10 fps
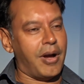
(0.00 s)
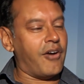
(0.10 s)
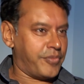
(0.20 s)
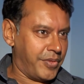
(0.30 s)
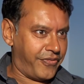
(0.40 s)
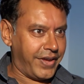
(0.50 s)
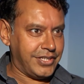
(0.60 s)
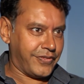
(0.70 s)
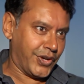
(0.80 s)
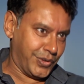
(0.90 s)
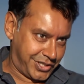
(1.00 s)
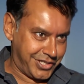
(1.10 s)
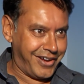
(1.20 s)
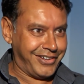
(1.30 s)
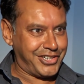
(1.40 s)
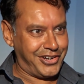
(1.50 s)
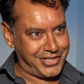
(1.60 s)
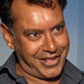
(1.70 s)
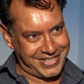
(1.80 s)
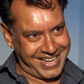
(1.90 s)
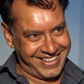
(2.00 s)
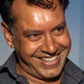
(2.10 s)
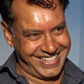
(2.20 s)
Apart from the fees, of course, because you can't charge those now.